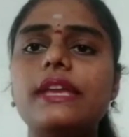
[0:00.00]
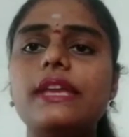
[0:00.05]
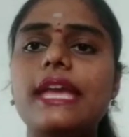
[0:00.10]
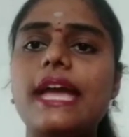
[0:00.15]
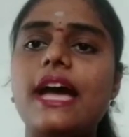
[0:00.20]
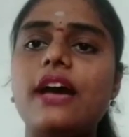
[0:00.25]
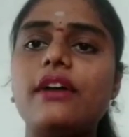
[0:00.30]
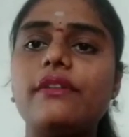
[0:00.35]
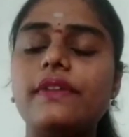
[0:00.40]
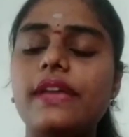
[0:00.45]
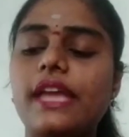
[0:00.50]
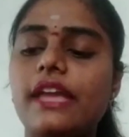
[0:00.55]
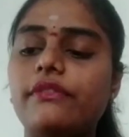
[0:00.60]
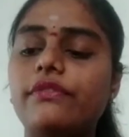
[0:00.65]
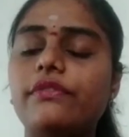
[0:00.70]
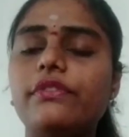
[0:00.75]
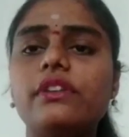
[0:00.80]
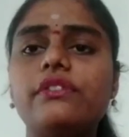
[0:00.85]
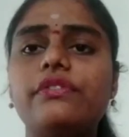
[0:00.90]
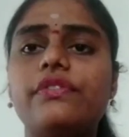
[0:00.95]
we have
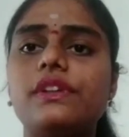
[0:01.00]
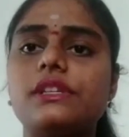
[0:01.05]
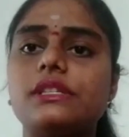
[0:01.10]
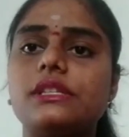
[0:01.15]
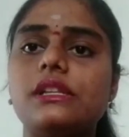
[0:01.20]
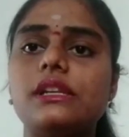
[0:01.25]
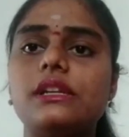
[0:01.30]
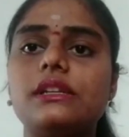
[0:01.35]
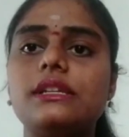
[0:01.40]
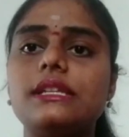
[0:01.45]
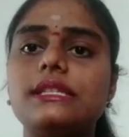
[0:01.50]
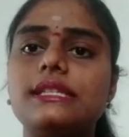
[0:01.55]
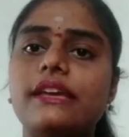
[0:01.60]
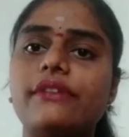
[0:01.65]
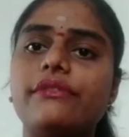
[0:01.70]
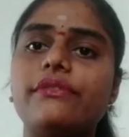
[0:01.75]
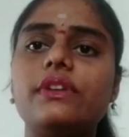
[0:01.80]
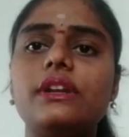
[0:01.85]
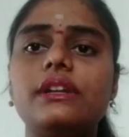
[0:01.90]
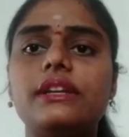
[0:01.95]
every facilities,
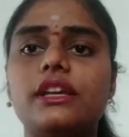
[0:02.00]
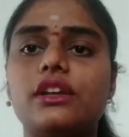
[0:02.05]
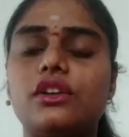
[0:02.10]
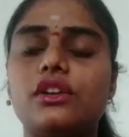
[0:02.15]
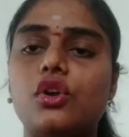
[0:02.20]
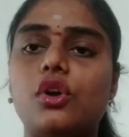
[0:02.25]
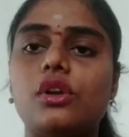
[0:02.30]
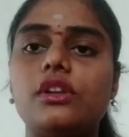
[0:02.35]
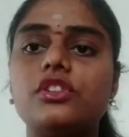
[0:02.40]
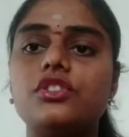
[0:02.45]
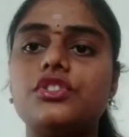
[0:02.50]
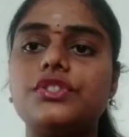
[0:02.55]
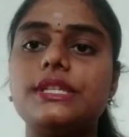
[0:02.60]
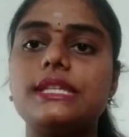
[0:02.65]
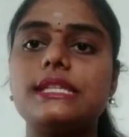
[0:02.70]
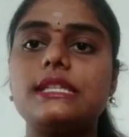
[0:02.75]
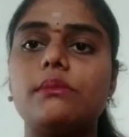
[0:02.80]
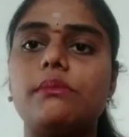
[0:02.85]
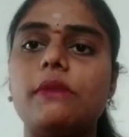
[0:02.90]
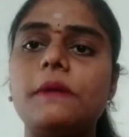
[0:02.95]
every
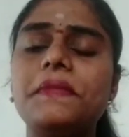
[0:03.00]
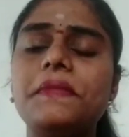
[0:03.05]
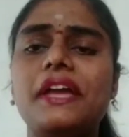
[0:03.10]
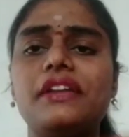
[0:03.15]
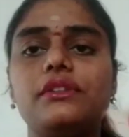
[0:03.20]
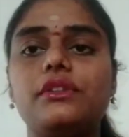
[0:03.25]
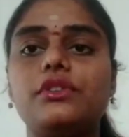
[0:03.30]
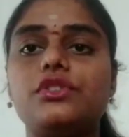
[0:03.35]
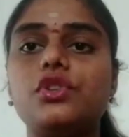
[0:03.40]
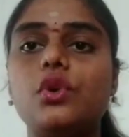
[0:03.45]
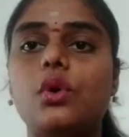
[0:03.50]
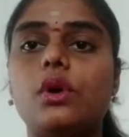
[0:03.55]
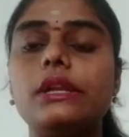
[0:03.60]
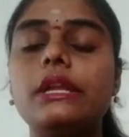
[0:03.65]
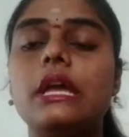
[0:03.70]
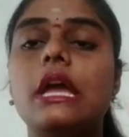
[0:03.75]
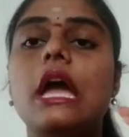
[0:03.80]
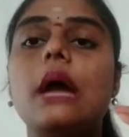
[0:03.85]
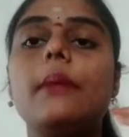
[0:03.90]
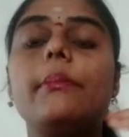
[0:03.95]
technologies and it
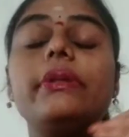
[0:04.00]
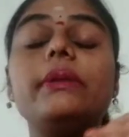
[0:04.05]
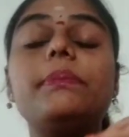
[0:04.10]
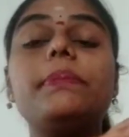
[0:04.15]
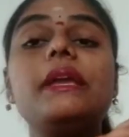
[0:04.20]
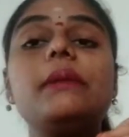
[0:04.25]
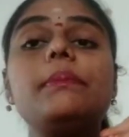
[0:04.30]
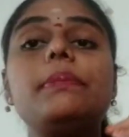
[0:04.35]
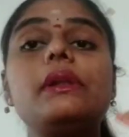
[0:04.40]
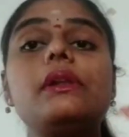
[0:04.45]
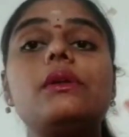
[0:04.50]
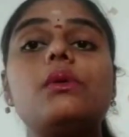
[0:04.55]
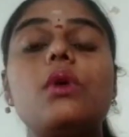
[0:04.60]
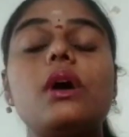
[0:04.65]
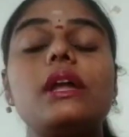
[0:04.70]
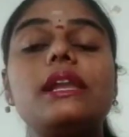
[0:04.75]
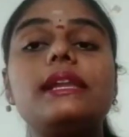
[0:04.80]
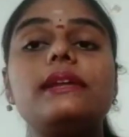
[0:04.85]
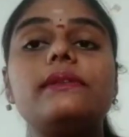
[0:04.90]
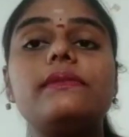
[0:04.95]
all, but people
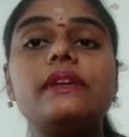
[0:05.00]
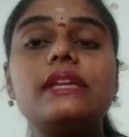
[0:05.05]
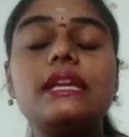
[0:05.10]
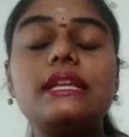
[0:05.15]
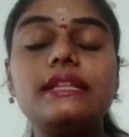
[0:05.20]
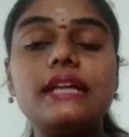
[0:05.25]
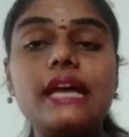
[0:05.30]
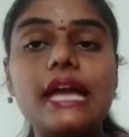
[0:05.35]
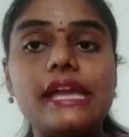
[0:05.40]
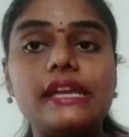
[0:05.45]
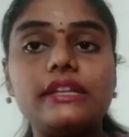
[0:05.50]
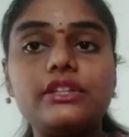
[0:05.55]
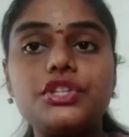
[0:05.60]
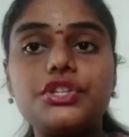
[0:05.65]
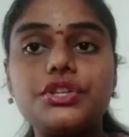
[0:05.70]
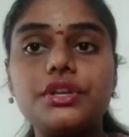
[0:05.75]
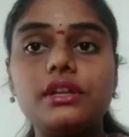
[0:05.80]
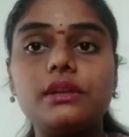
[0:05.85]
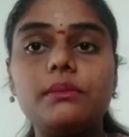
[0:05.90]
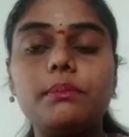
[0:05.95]
who are living in the
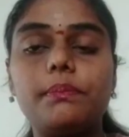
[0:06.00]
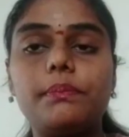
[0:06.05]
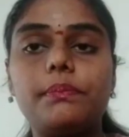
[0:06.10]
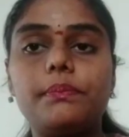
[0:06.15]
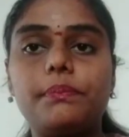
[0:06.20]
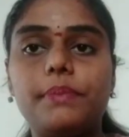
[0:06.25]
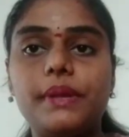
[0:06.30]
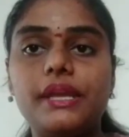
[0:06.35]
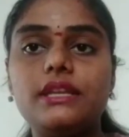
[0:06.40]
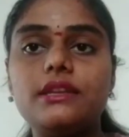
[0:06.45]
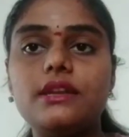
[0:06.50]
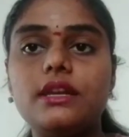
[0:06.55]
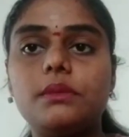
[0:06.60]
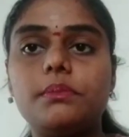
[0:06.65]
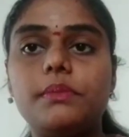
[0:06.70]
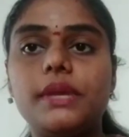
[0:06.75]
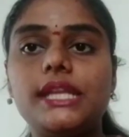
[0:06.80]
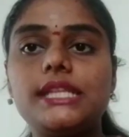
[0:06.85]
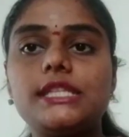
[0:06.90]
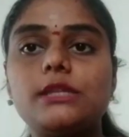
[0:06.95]
ancient
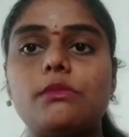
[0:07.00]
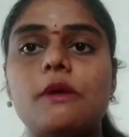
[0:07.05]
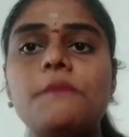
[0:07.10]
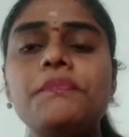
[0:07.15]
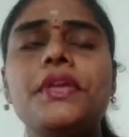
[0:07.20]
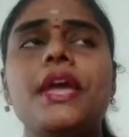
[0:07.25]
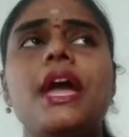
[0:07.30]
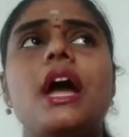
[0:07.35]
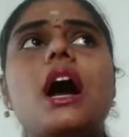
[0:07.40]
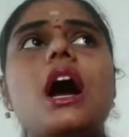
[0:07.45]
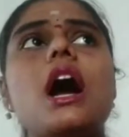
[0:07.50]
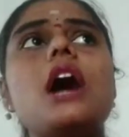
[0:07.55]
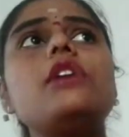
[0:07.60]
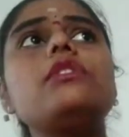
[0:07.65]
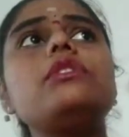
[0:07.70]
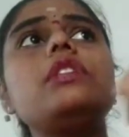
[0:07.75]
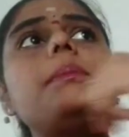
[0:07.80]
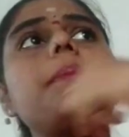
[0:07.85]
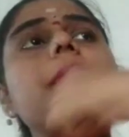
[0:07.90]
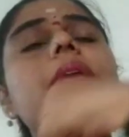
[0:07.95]
period means
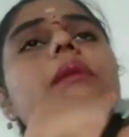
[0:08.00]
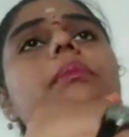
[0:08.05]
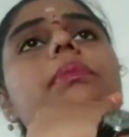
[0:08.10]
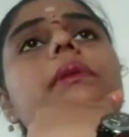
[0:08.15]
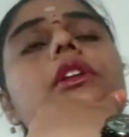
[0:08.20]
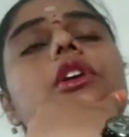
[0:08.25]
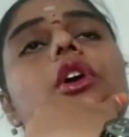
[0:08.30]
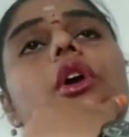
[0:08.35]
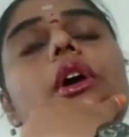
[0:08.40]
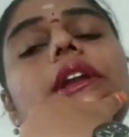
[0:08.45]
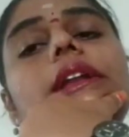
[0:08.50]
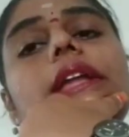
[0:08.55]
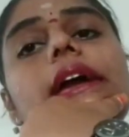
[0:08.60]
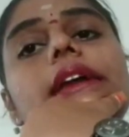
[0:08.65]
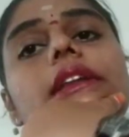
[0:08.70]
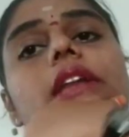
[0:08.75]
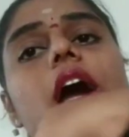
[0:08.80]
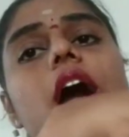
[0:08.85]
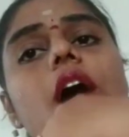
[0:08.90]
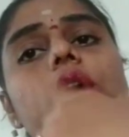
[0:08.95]
how the people
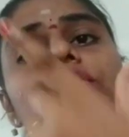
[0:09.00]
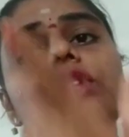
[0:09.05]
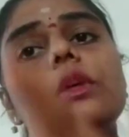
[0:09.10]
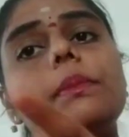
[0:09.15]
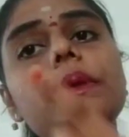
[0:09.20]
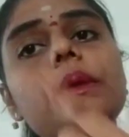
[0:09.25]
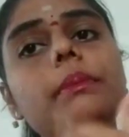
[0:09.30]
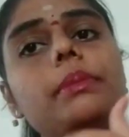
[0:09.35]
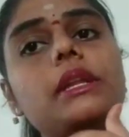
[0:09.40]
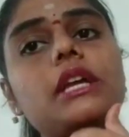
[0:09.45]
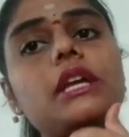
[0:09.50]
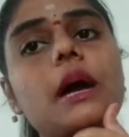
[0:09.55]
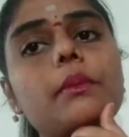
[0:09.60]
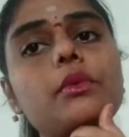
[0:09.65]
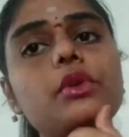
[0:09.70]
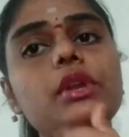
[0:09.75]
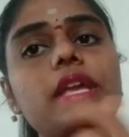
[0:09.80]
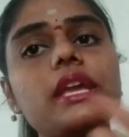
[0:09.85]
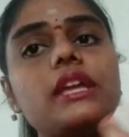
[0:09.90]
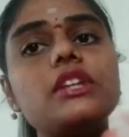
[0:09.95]
contact, how the people
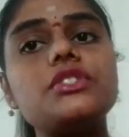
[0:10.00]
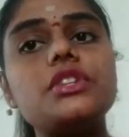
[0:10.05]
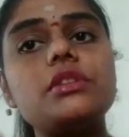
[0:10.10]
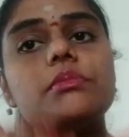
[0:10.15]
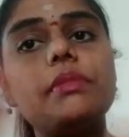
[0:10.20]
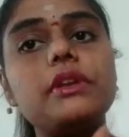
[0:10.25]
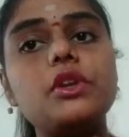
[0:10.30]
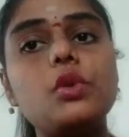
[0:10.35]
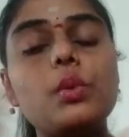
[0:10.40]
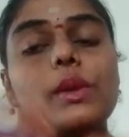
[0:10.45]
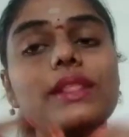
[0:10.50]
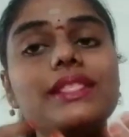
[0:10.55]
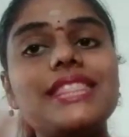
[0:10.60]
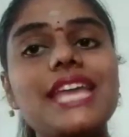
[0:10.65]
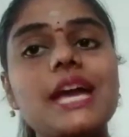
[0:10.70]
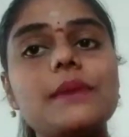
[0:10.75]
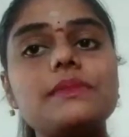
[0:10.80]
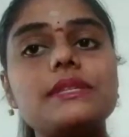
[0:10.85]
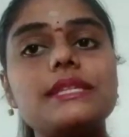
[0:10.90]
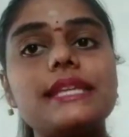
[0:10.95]
communication
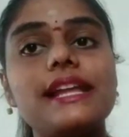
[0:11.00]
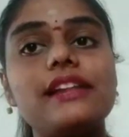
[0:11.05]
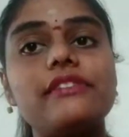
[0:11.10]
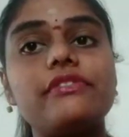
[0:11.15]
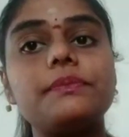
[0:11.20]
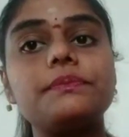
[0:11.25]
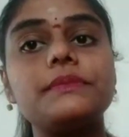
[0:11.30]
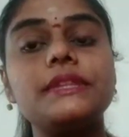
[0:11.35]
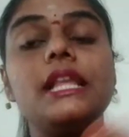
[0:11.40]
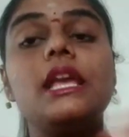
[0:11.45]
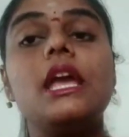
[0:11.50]
between themselves,